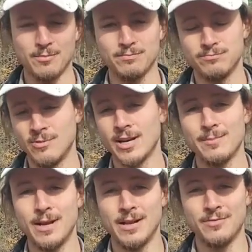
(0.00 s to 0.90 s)
would
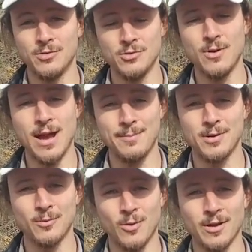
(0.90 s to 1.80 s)
recommend, if you do
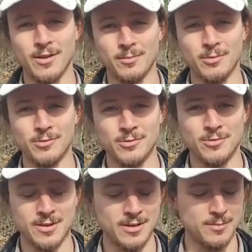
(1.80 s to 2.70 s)
happen to want a
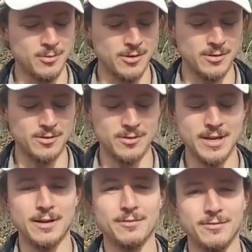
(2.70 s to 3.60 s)
Bluetooth keyboard, you
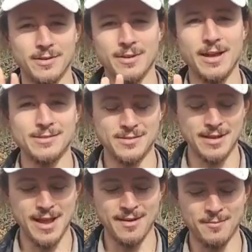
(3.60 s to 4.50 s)
get a nice,
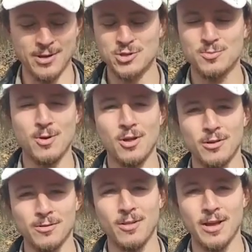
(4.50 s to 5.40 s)
they have much
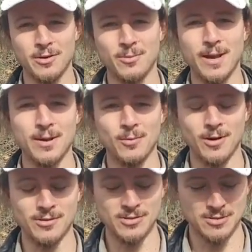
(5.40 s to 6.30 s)
smaller, lighter weight
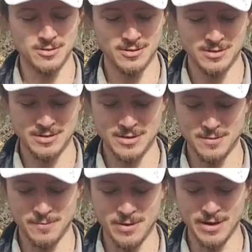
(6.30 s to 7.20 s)
ones,
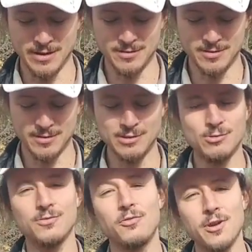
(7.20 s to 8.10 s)
but this
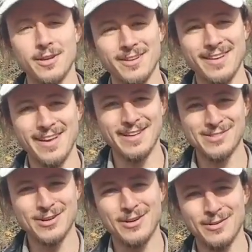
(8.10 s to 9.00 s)
was free, and
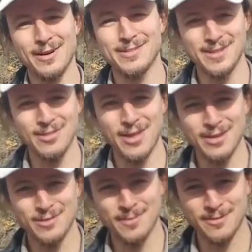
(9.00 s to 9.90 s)
so I say
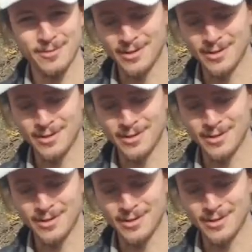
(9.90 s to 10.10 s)
thank you, my